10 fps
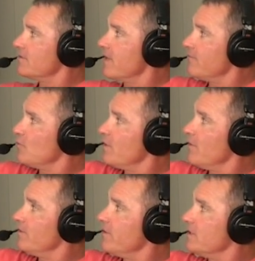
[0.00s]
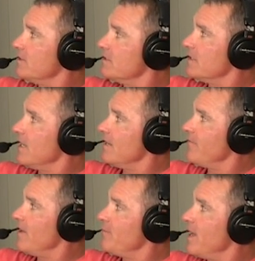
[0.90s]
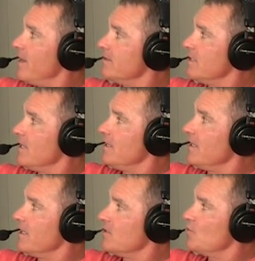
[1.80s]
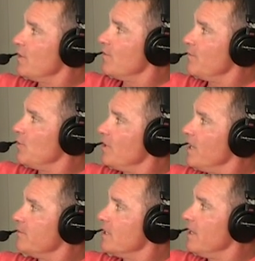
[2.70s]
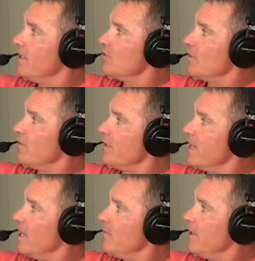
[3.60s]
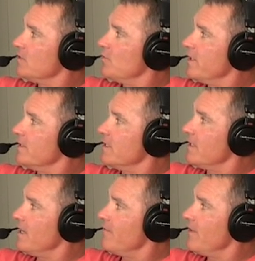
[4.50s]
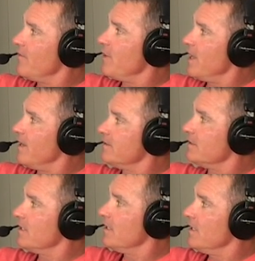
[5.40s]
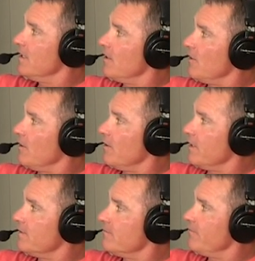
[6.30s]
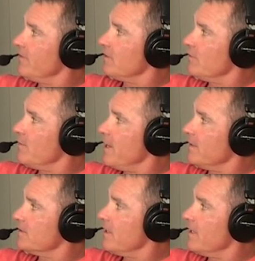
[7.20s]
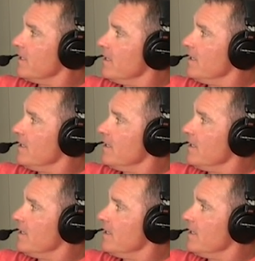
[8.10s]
So we have 21 thrusters at 95 pounds against 21 pull-ups, 21 kettlebell swings at 95 pounds, or at 53 pounds, sorry,